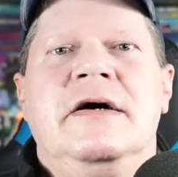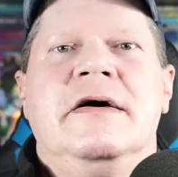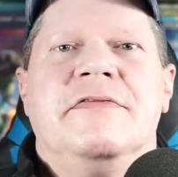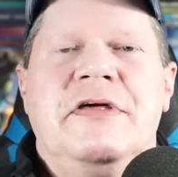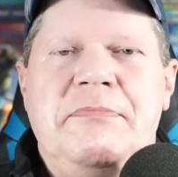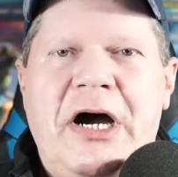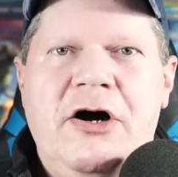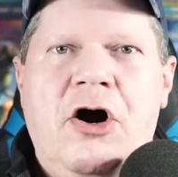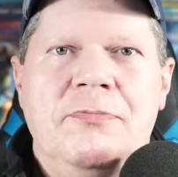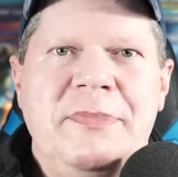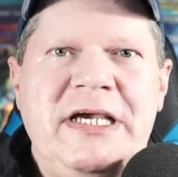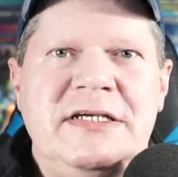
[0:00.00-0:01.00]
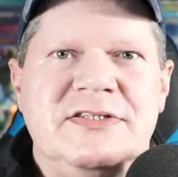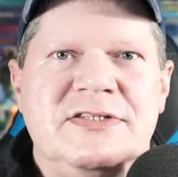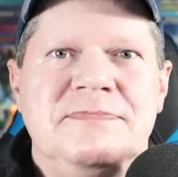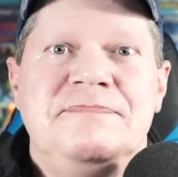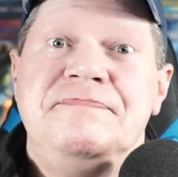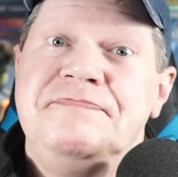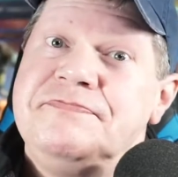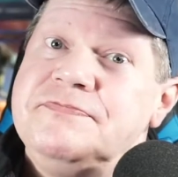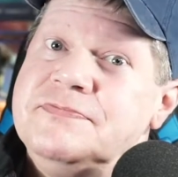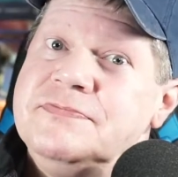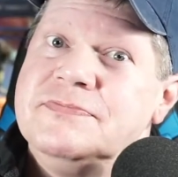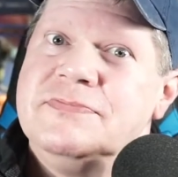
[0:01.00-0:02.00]
then by all means,
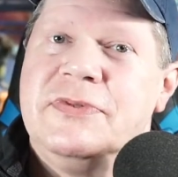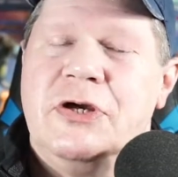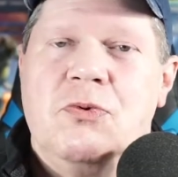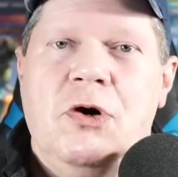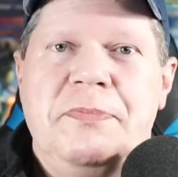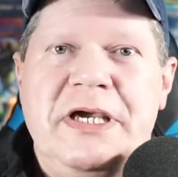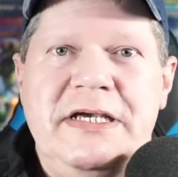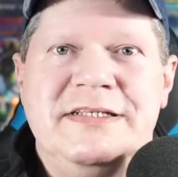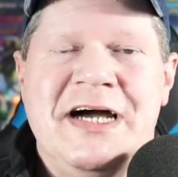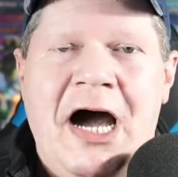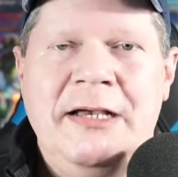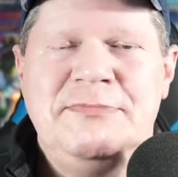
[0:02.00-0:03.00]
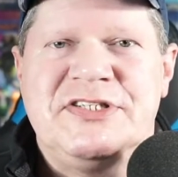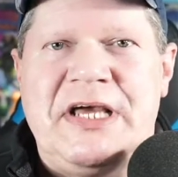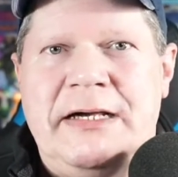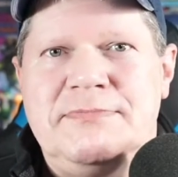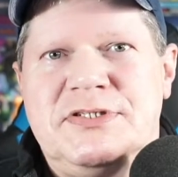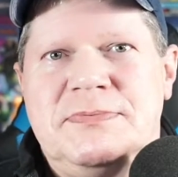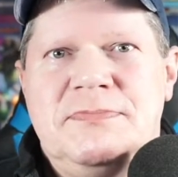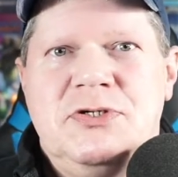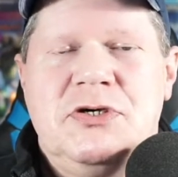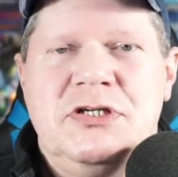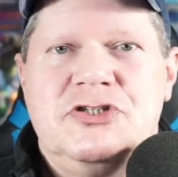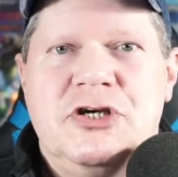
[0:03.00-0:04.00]
there will be timestamps.
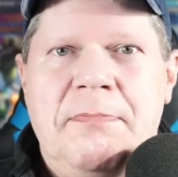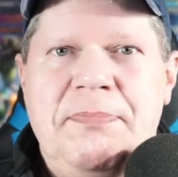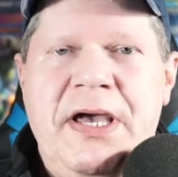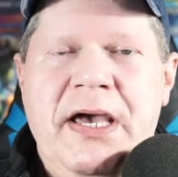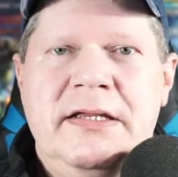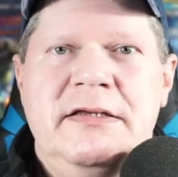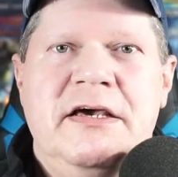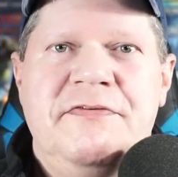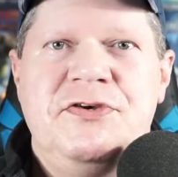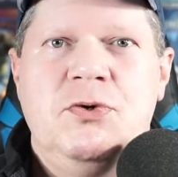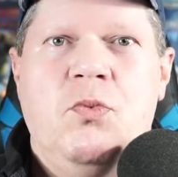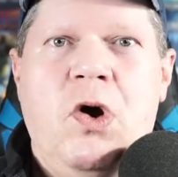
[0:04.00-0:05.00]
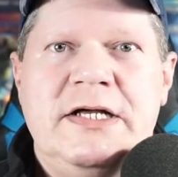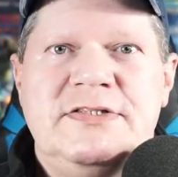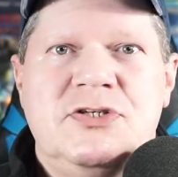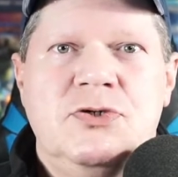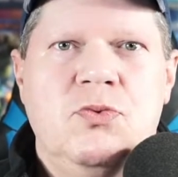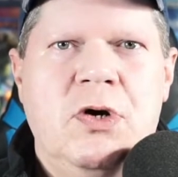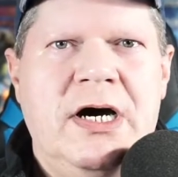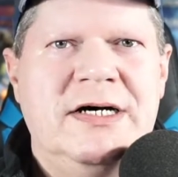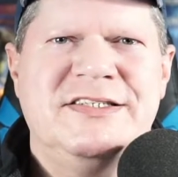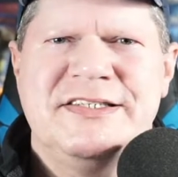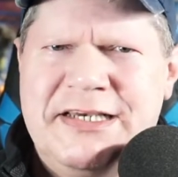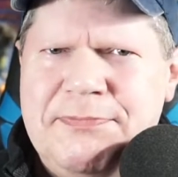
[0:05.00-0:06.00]
You can jump ahead if you want to
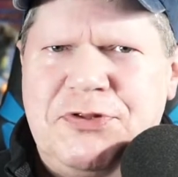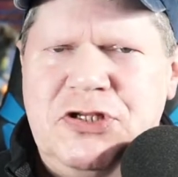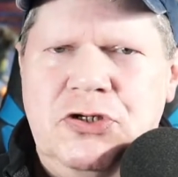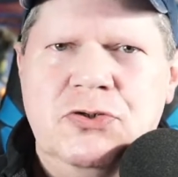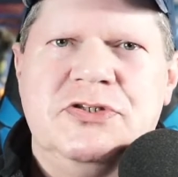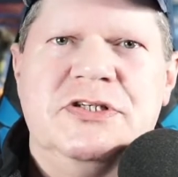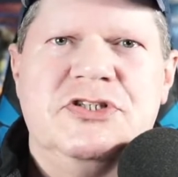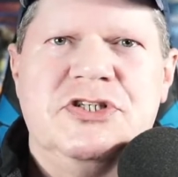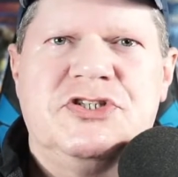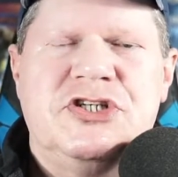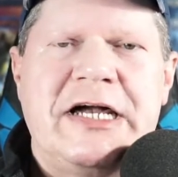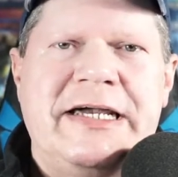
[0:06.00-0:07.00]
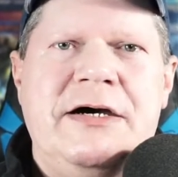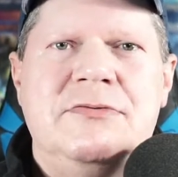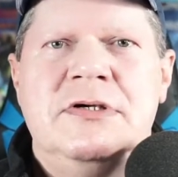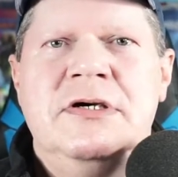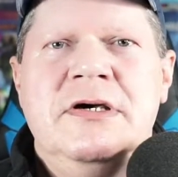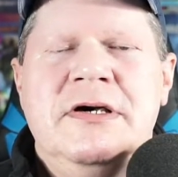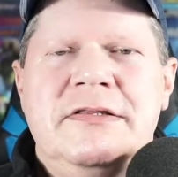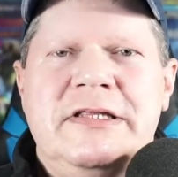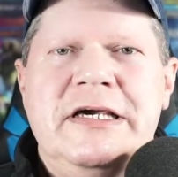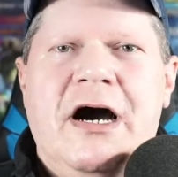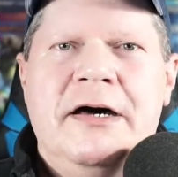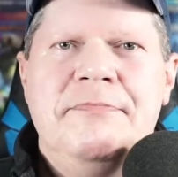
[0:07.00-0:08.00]
uh, skip the news and just check out
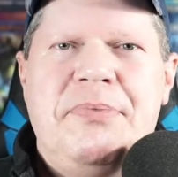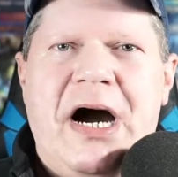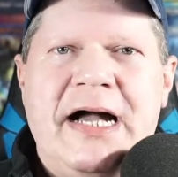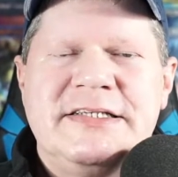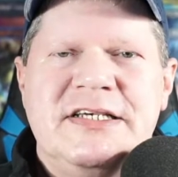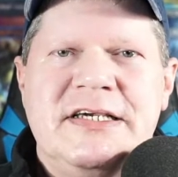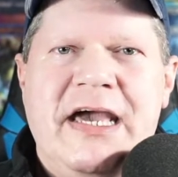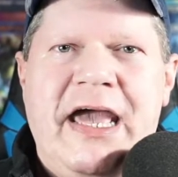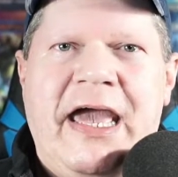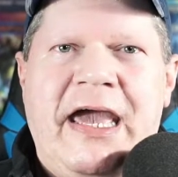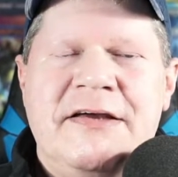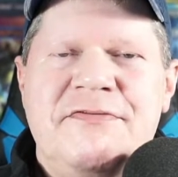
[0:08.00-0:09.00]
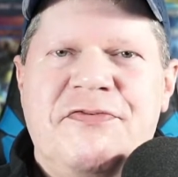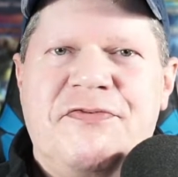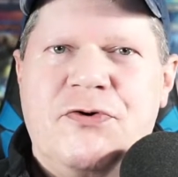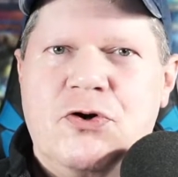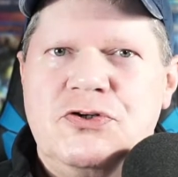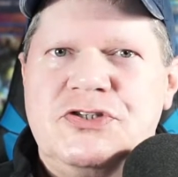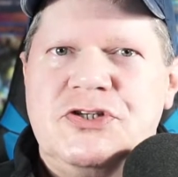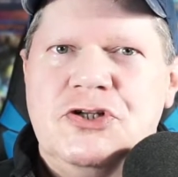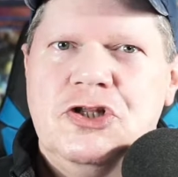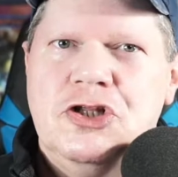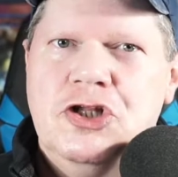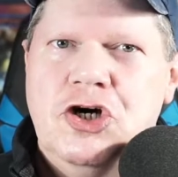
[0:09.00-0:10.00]
the unboxing and first
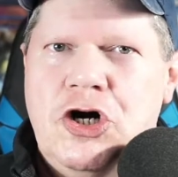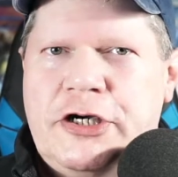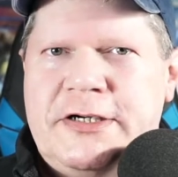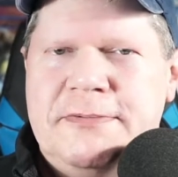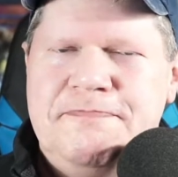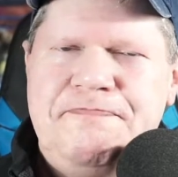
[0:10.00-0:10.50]
look.